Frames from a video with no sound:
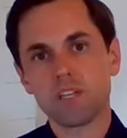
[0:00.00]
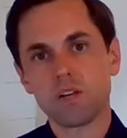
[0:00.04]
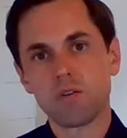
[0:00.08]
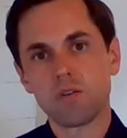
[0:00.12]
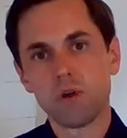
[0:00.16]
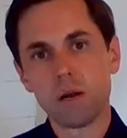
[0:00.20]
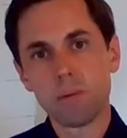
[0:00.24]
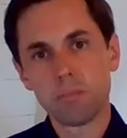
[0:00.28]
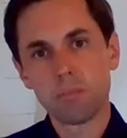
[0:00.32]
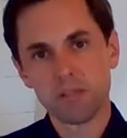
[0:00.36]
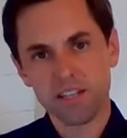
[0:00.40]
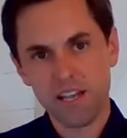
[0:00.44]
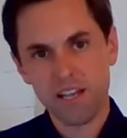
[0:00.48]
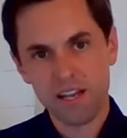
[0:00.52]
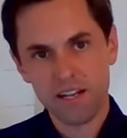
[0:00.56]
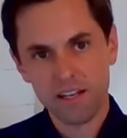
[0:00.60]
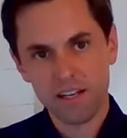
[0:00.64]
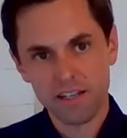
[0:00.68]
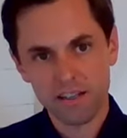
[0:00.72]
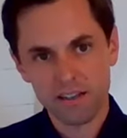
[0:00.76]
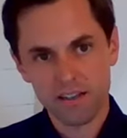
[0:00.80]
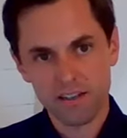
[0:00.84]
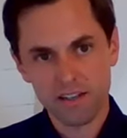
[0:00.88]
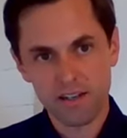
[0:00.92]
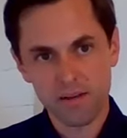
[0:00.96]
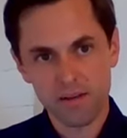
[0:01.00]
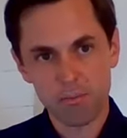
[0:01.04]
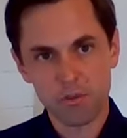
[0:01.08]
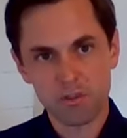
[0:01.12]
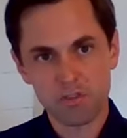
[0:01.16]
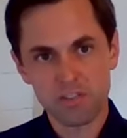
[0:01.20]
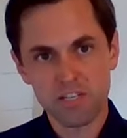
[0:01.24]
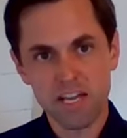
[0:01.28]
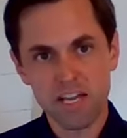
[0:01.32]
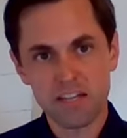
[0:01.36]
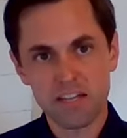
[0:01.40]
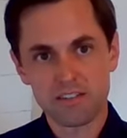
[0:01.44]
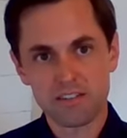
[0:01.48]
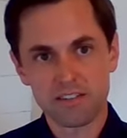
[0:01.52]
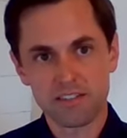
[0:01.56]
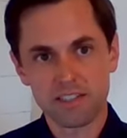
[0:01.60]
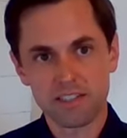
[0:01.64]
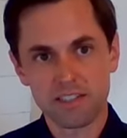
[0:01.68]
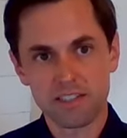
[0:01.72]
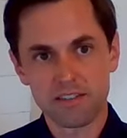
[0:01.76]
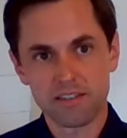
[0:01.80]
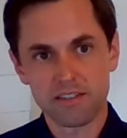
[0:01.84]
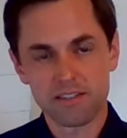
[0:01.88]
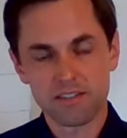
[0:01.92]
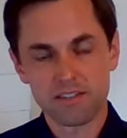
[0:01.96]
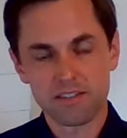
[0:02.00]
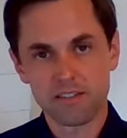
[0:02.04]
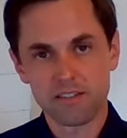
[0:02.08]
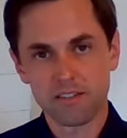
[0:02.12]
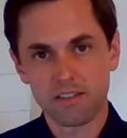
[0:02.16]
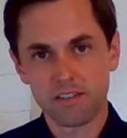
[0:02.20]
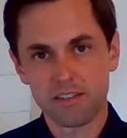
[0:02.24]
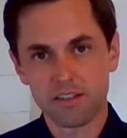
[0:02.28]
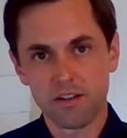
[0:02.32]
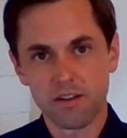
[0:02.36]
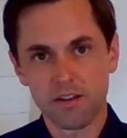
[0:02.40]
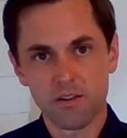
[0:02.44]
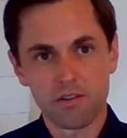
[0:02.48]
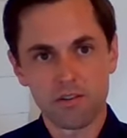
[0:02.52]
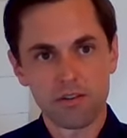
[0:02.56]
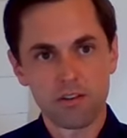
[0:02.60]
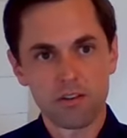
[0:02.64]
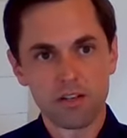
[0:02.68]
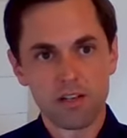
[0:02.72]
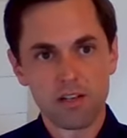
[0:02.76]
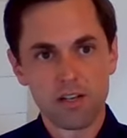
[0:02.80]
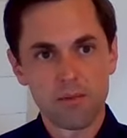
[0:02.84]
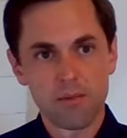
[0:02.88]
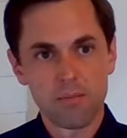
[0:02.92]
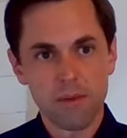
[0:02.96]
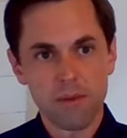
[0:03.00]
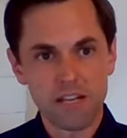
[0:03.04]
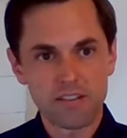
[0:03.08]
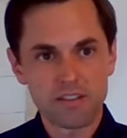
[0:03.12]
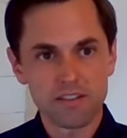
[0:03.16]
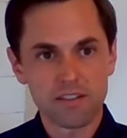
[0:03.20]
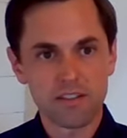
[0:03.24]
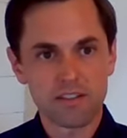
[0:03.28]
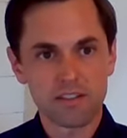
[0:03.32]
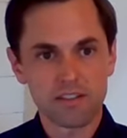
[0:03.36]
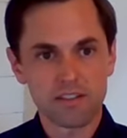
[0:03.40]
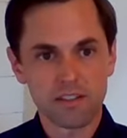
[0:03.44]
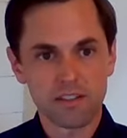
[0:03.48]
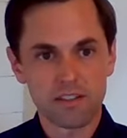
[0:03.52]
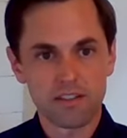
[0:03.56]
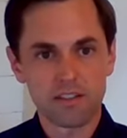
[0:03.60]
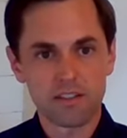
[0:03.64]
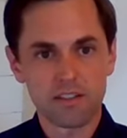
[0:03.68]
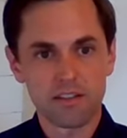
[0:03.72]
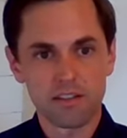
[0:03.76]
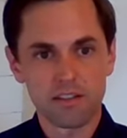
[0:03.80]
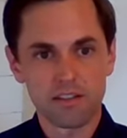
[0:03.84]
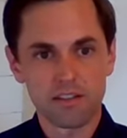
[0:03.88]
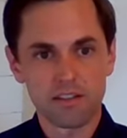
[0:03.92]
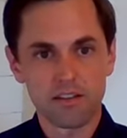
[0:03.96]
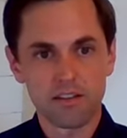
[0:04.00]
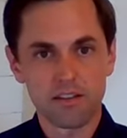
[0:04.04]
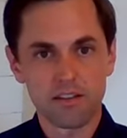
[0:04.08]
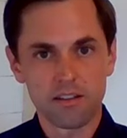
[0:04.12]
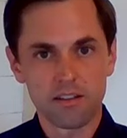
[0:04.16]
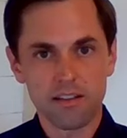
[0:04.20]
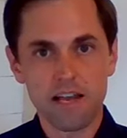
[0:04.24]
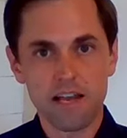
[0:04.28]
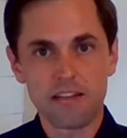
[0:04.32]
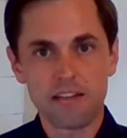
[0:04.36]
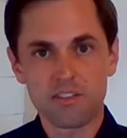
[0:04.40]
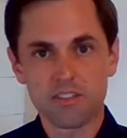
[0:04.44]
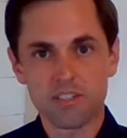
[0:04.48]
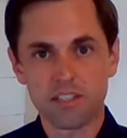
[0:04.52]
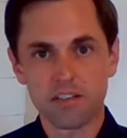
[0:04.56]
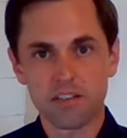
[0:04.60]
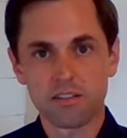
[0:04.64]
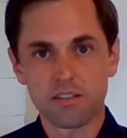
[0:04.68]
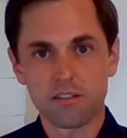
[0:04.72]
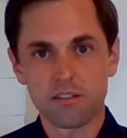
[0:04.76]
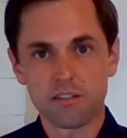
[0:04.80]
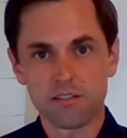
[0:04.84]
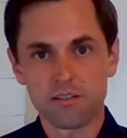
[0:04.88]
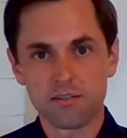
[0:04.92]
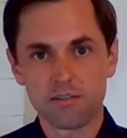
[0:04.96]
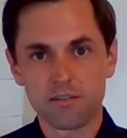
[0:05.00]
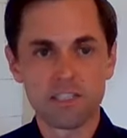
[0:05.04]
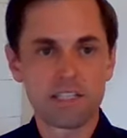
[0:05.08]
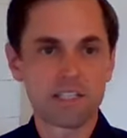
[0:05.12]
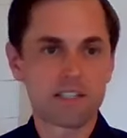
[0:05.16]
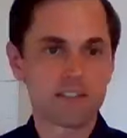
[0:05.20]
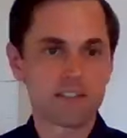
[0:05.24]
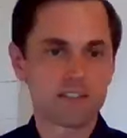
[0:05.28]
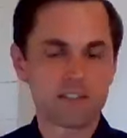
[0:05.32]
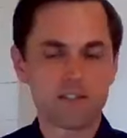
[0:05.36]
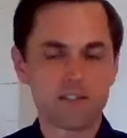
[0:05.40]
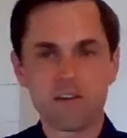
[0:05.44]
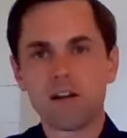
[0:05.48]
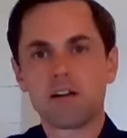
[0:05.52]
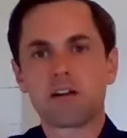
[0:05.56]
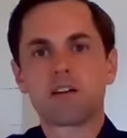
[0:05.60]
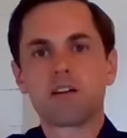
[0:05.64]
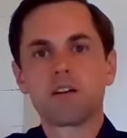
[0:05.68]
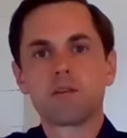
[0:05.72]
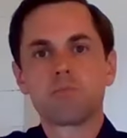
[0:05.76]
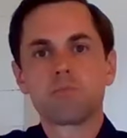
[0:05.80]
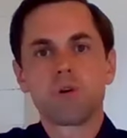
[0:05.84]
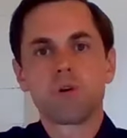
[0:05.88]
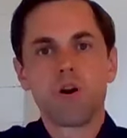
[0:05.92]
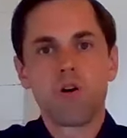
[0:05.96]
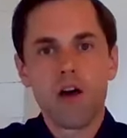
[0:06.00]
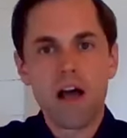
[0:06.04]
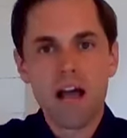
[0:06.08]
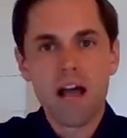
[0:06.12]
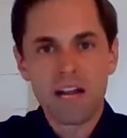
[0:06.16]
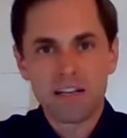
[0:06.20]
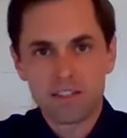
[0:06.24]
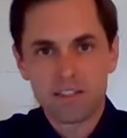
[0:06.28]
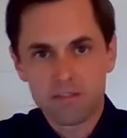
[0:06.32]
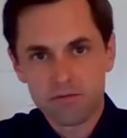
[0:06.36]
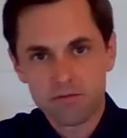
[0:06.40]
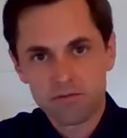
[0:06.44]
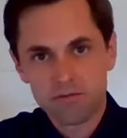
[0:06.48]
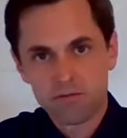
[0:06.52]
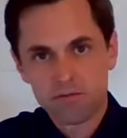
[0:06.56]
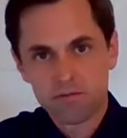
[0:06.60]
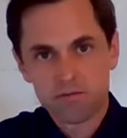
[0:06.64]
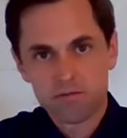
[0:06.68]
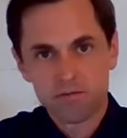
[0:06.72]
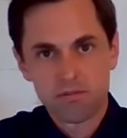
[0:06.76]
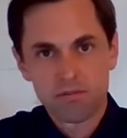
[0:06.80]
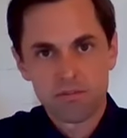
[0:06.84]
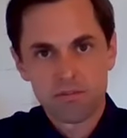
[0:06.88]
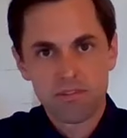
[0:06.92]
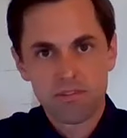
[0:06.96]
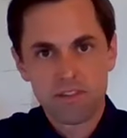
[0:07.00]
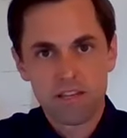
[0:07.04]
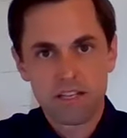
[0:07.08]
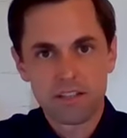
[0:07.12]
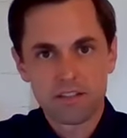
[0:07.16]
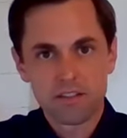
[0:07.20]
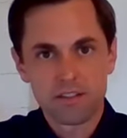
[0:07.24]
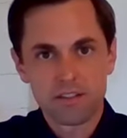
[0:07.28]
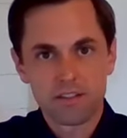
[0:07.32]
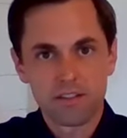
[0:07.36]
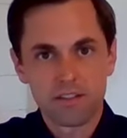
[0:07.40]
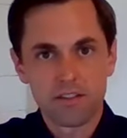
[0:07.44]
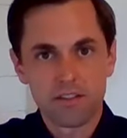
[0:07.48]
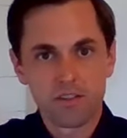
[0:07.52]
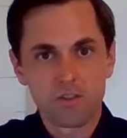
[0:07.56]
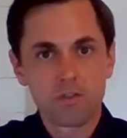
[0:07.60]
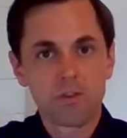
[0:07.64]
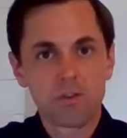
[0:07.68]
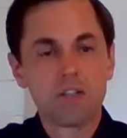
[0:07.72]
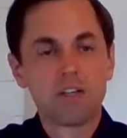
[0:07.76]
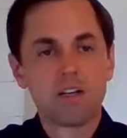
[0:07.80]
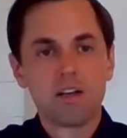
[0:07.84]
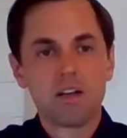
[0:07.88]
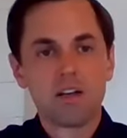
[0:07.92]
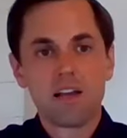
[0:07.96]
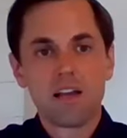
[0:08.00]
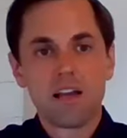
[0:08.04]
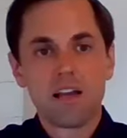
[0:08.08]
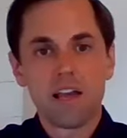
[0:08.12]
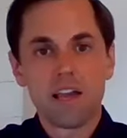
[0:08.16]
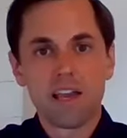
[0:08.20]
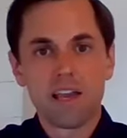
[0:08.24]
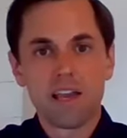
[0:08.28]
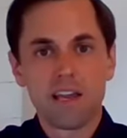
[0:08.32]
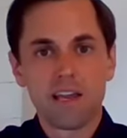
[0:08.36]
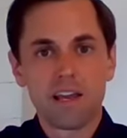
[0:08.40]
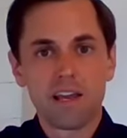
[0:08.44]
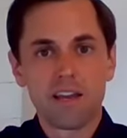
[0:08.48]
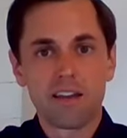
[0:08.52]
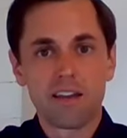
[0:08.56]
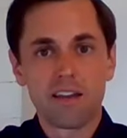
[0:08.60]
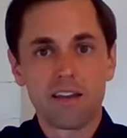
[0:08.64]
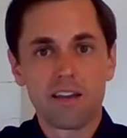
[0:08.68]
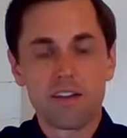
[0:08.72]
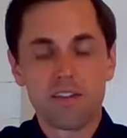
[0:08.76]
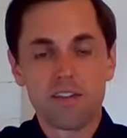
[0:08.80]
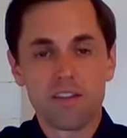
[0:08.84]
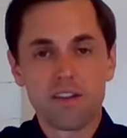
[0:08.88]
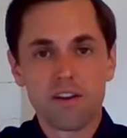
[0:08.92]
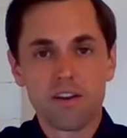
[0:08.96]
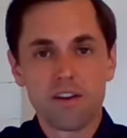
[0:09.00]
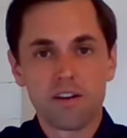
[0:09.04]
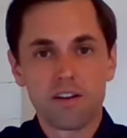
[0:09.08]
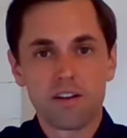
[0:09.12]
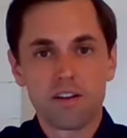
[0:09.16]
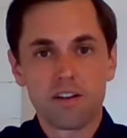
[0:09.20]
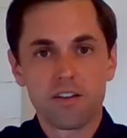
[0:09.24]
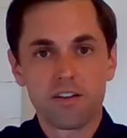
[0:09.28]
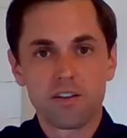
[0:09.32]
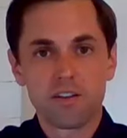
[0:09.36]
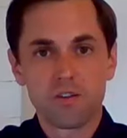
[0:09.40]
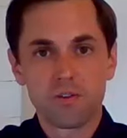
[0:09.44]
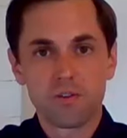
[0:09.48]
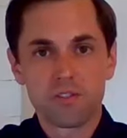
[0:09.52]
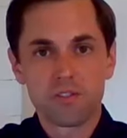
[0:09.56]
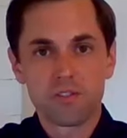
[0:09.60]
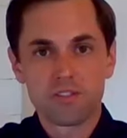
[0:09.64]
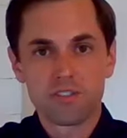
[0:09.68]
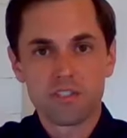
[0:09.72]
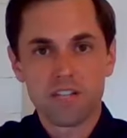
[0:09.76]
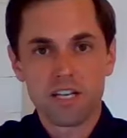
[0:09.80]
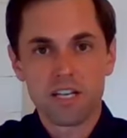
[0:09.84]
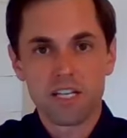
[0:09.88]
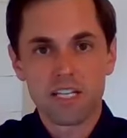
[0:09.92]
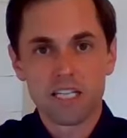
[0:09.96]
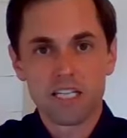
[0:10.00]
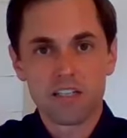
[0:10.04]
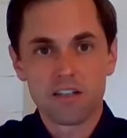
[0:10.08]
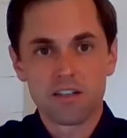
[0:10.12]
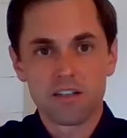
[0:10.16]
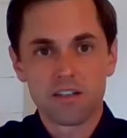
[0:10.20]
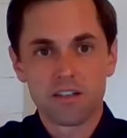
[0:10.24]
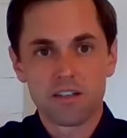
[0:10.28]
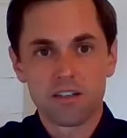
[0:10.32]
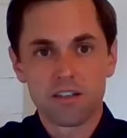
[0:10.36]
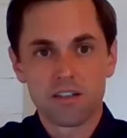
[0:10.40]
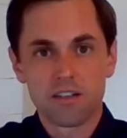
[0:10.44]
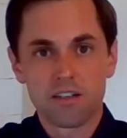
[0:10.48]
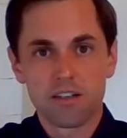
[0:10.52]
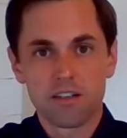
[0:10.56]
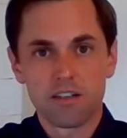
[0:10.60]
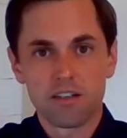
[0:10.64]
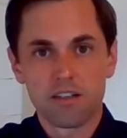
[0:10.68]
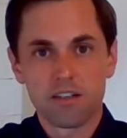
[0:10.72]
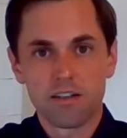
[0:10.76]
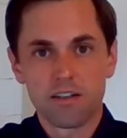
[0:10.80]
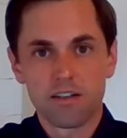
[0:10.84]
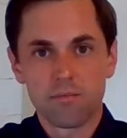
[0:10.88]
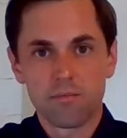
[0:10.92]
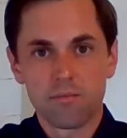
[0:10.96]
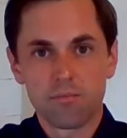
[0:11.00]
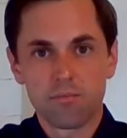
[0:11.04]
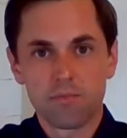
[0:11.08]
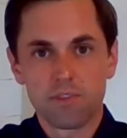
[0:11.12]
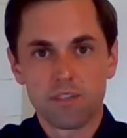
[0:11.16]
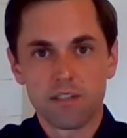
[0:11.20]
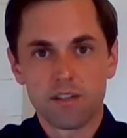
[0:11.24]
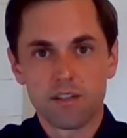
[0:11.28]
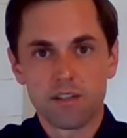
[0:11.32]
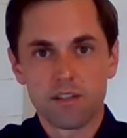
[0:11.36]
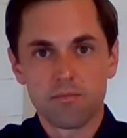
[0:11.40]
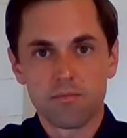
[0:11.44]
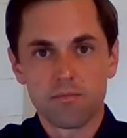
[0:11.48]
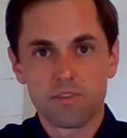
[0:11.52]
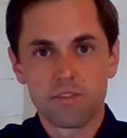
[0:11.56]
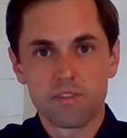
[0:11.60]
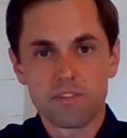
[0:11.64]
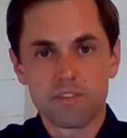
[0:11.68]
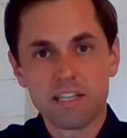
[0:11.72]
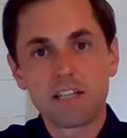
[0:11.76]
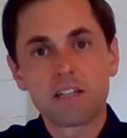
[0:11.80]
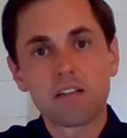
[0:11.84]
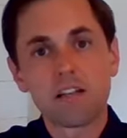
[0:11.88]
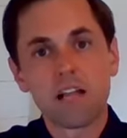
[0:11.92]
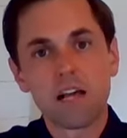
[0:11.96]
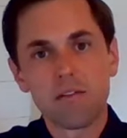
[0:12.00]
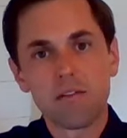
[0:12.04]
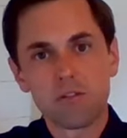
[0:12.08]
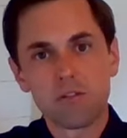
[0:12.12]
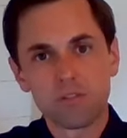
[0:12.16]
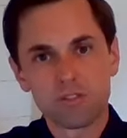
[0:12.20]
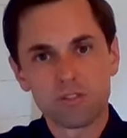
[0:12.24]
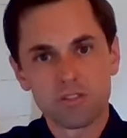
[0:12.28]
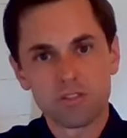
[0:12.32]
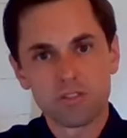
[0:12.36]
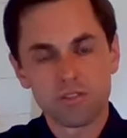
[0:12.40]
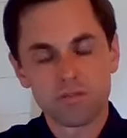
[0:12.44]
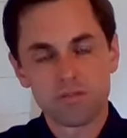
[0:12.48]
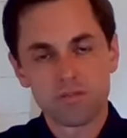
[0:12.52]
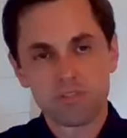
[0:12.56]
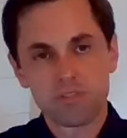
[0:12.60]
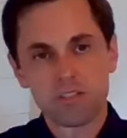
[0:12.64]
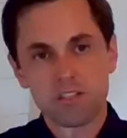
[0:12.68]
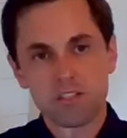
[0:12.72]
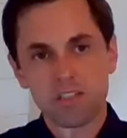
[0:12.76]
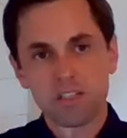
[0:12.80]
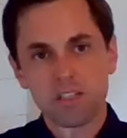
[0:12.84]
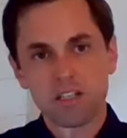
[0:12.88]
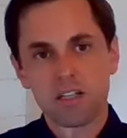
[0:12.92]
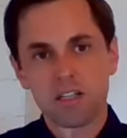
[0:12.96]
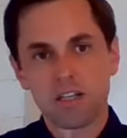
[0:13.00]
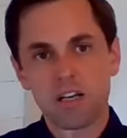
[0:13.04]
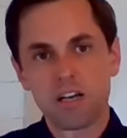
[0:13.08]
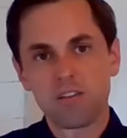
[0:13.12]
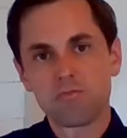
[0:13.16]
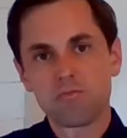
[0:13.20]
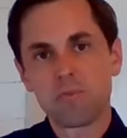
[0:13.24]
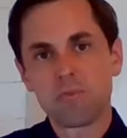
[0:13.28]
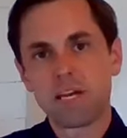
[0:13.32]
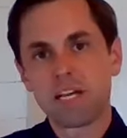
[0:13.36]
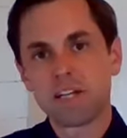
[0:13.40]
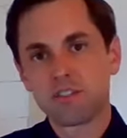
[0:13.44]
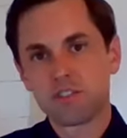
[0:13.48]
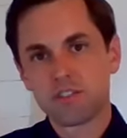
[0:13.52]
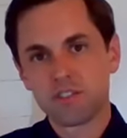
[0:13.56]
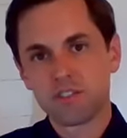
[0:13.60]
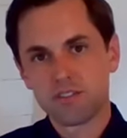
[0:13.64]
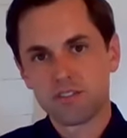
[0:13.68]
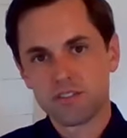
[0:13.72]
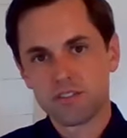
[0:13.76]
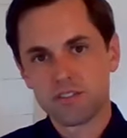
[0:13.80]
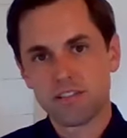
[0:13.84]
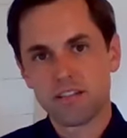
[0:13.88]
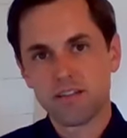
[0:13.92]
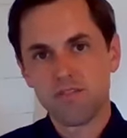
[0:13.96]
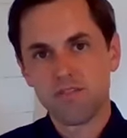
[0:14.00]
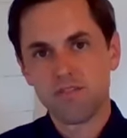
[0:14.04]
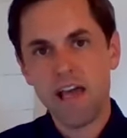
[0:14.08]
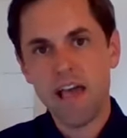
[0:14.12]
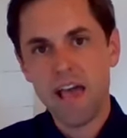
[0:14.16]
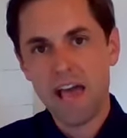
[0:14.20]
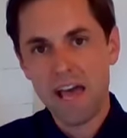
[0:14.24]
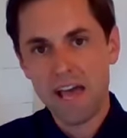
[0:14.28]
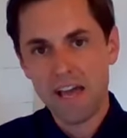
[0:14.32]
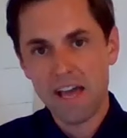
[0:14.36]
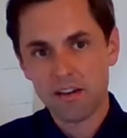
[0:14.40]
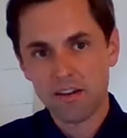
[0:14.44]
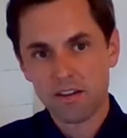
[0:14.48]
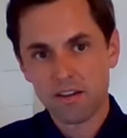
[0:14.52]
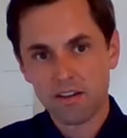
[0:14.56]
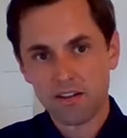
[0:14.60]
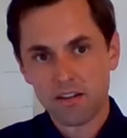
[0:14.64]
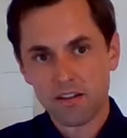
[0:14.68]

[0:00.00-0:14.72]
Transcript: replicating, and it protects against, basically the catching. Zinc is a good proactive thing to do. And they're going to do a study on the zinc levels of patients that have had